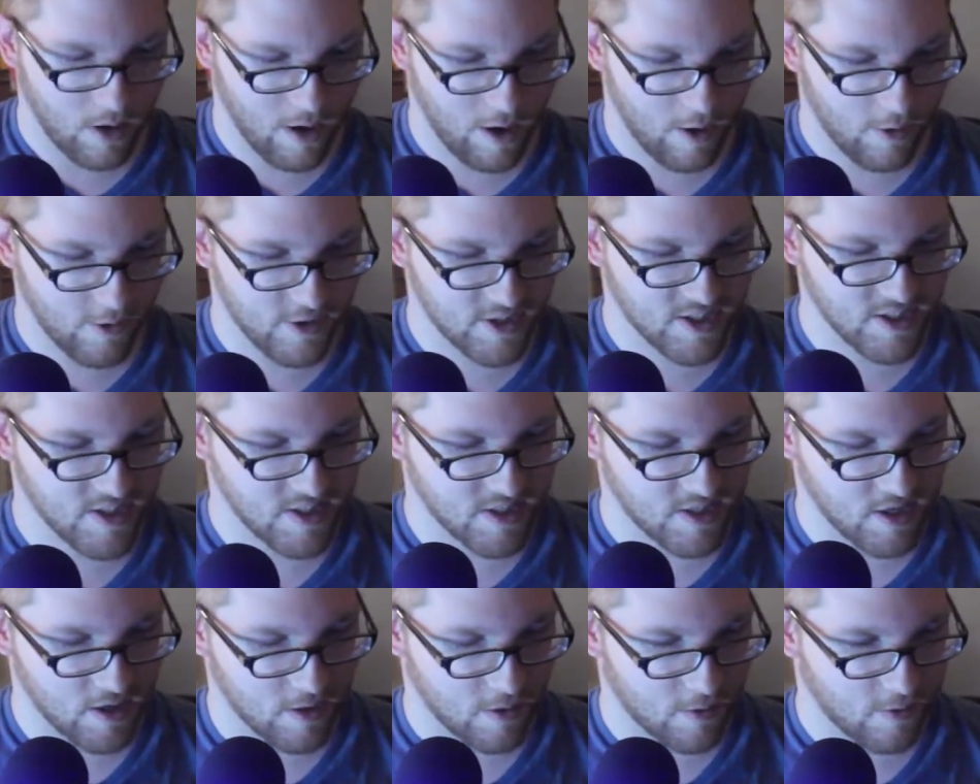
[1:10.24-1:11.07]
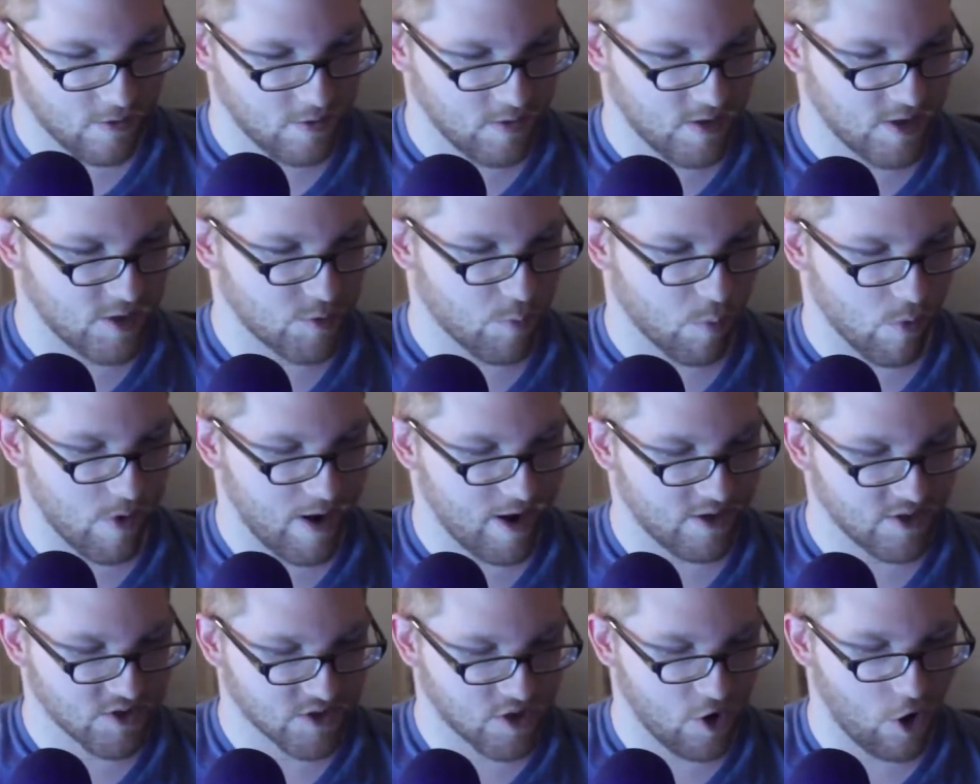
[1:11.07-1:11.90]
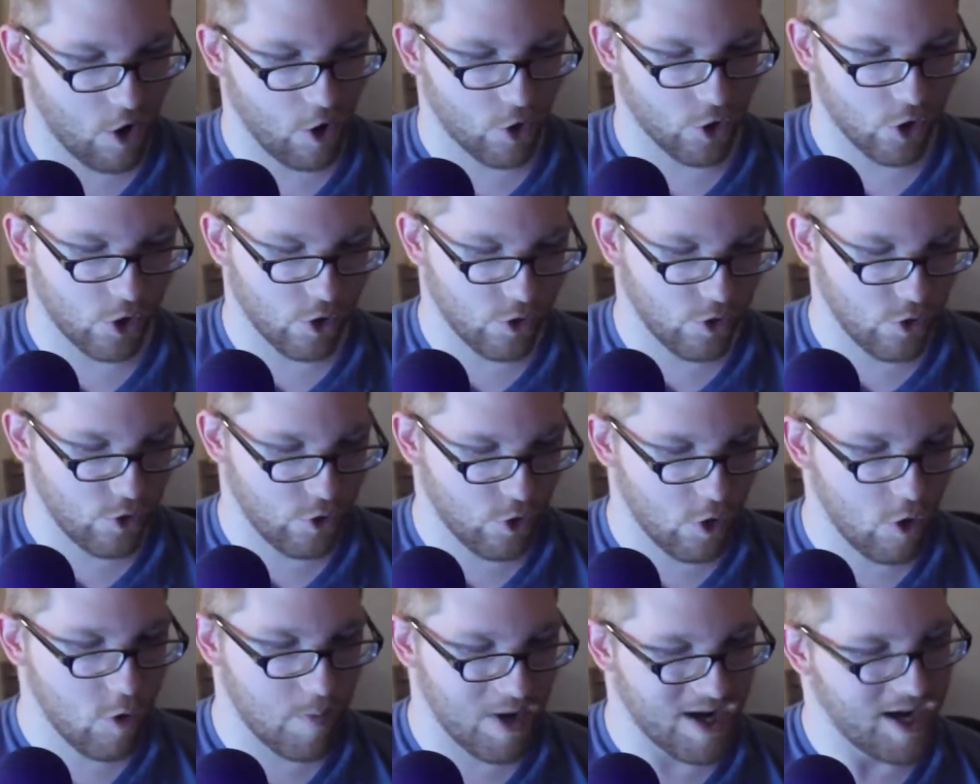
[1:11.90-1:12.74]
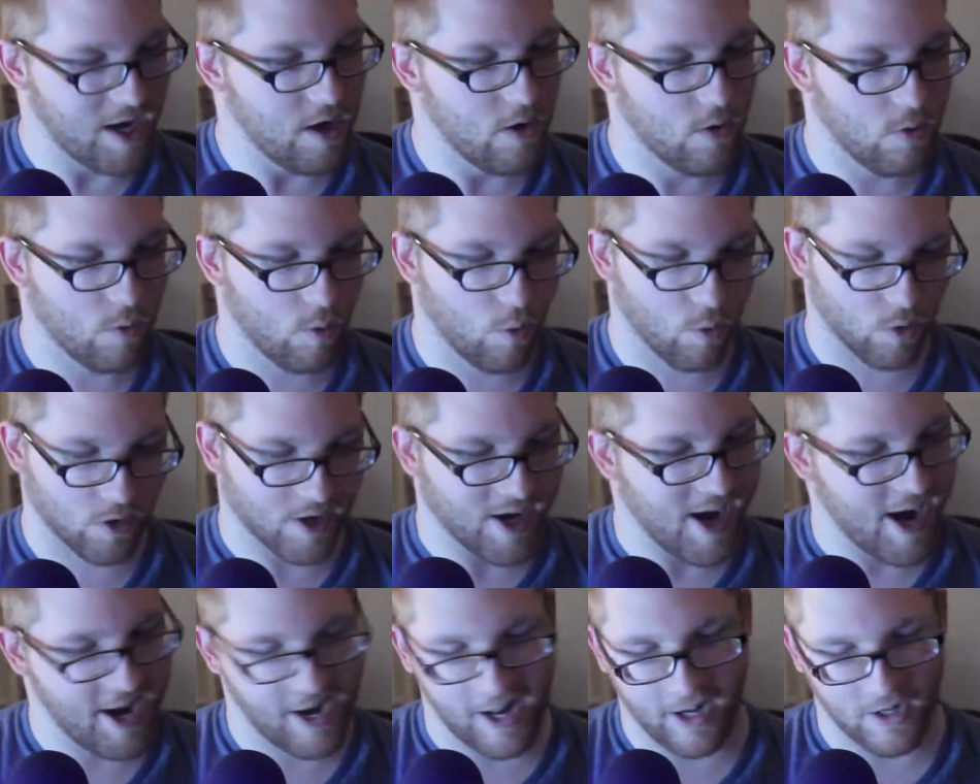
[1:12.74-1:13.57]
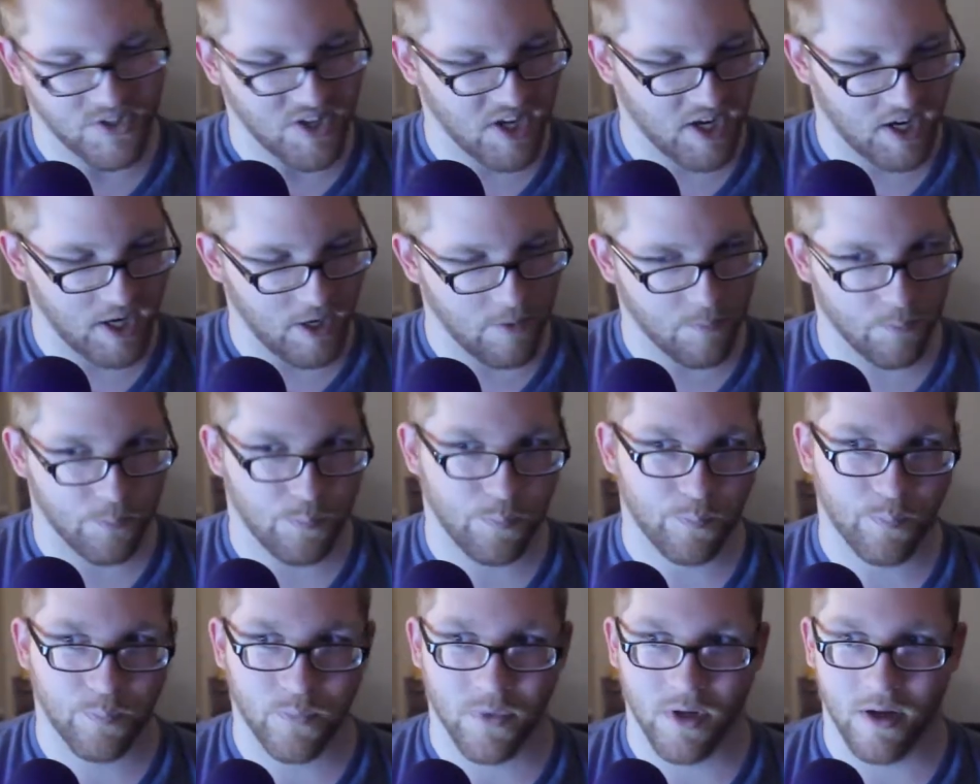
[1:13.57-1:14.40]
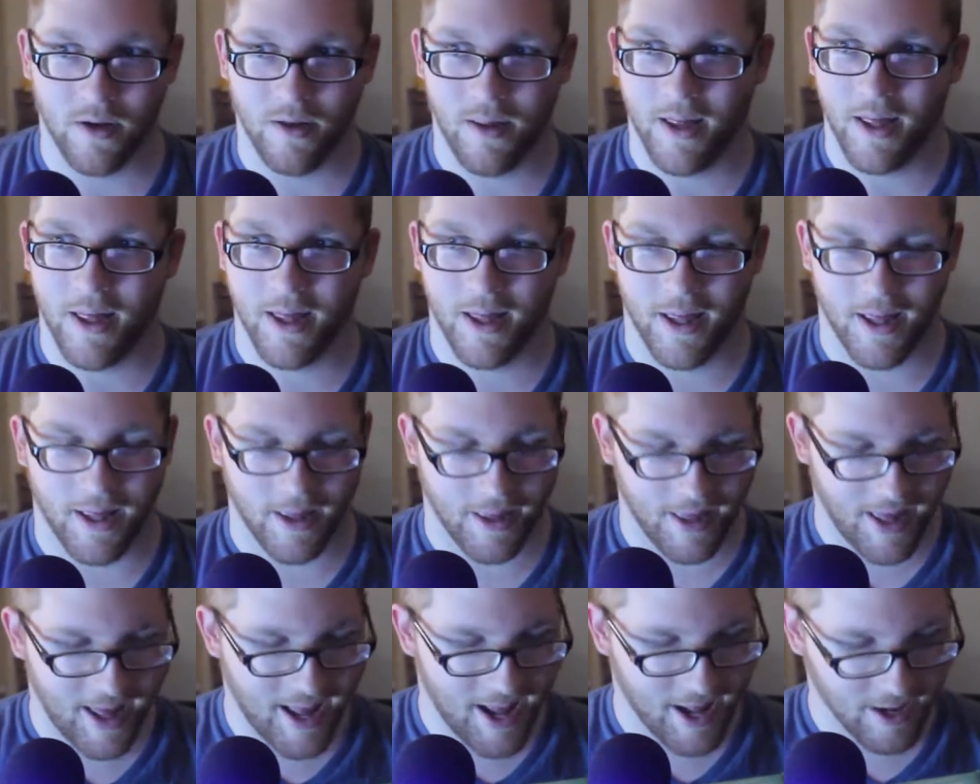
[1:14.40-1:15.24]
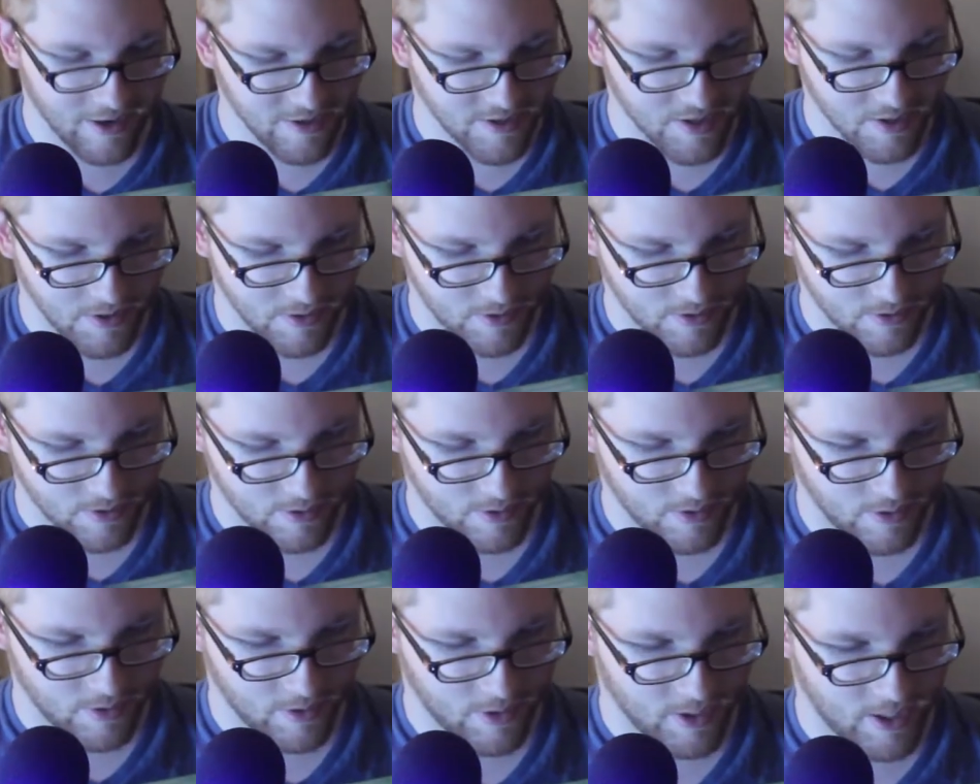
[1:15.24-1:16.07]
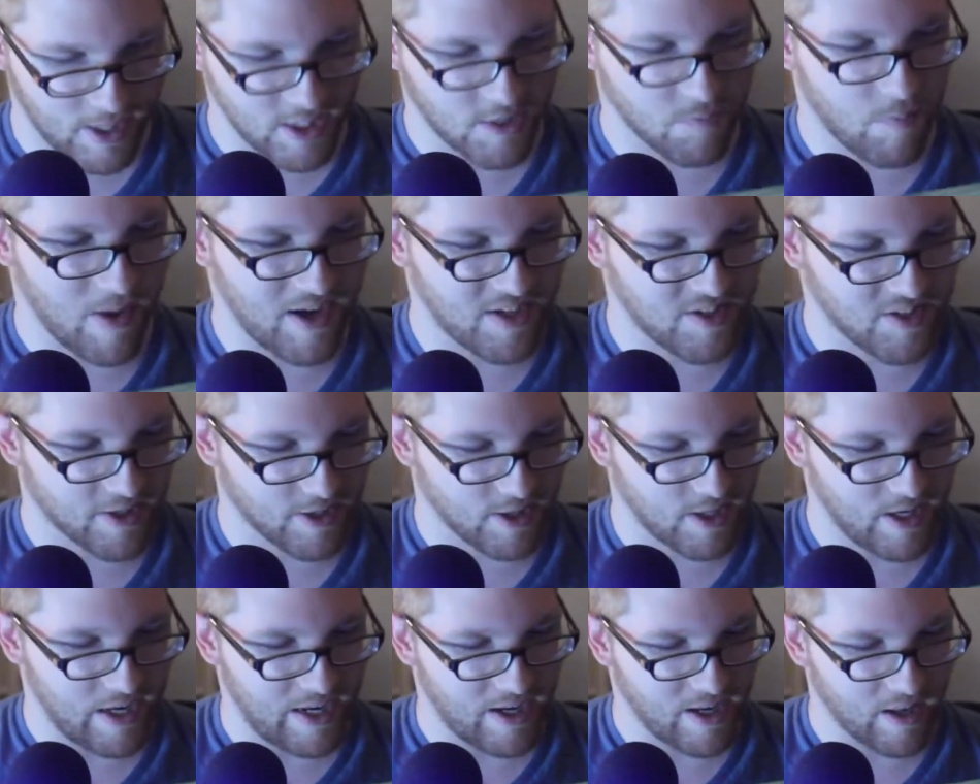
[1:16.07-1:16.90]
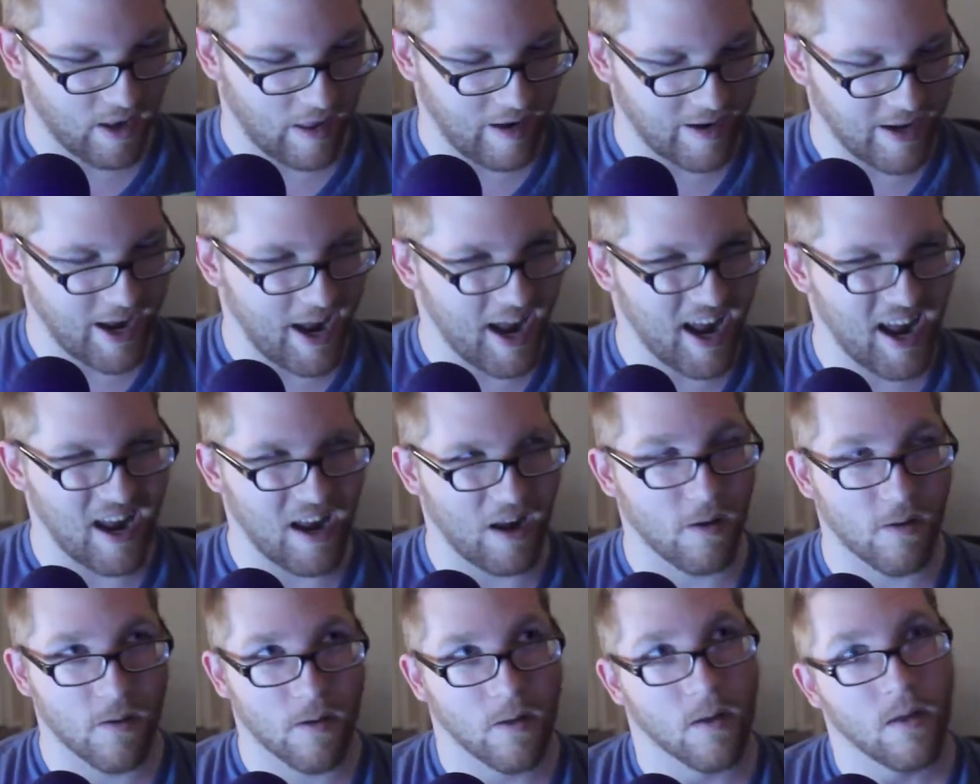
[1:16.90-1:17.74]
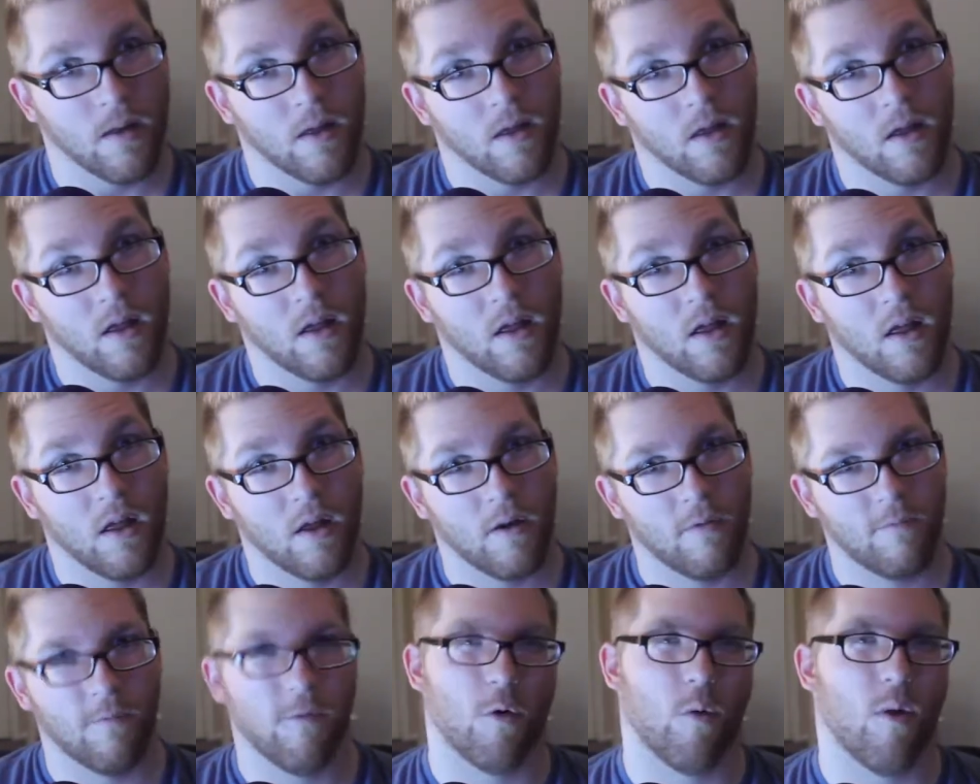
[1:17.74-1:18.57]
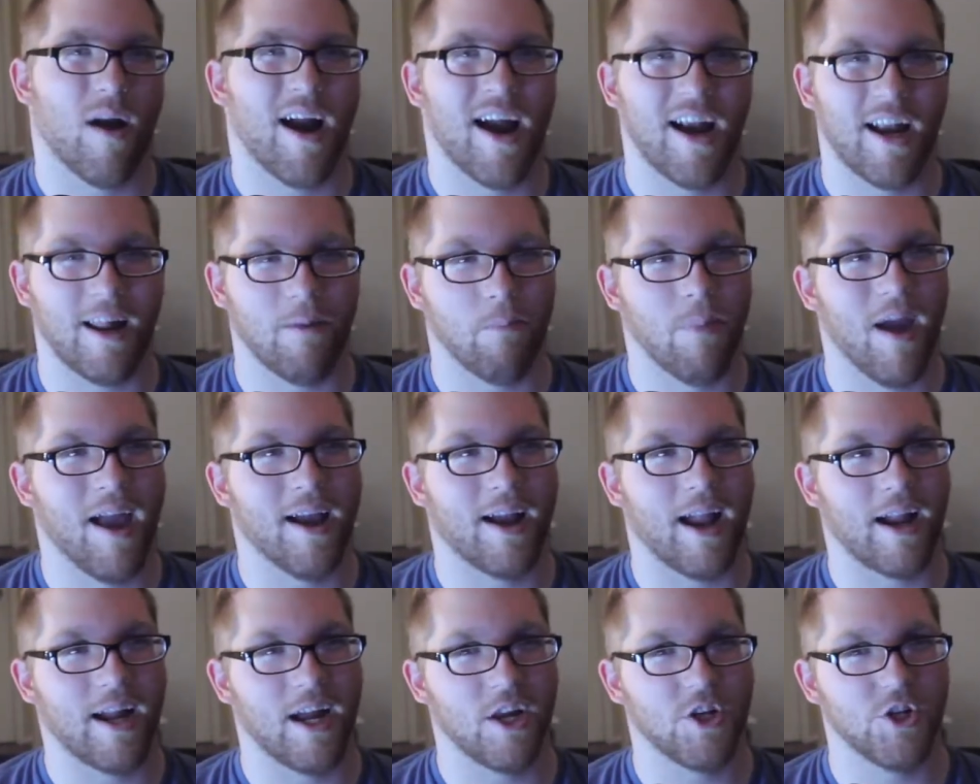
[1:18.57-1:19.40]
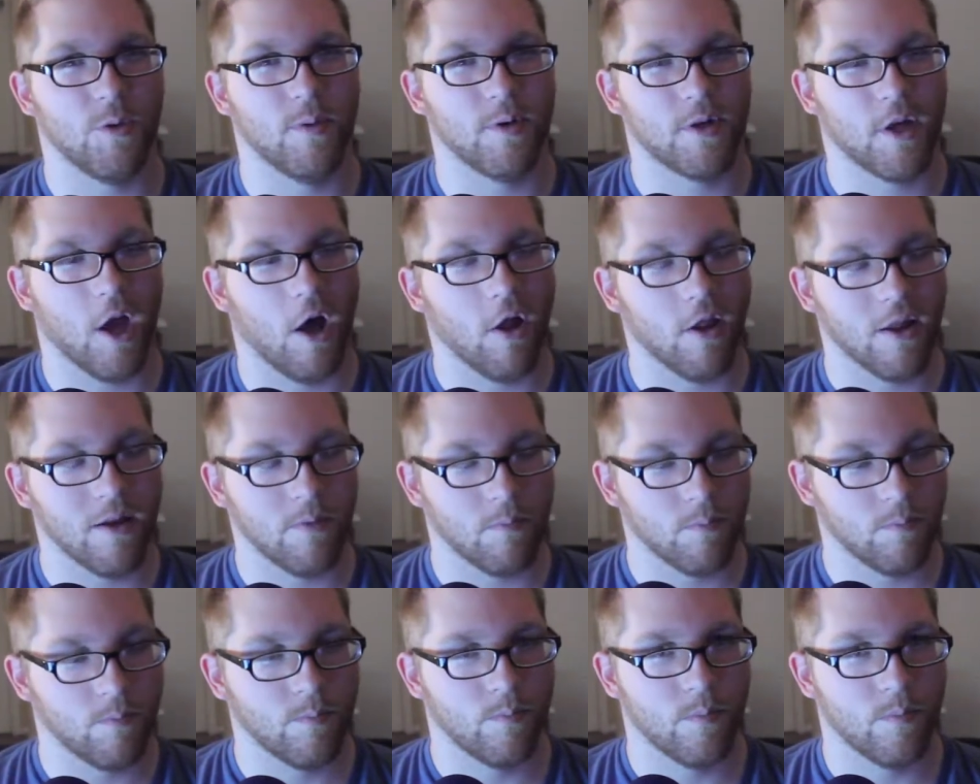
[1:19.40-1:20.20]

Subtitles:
this brand is called Numi Organic Tea, and it's basically like a variety pack, I guess you would call it.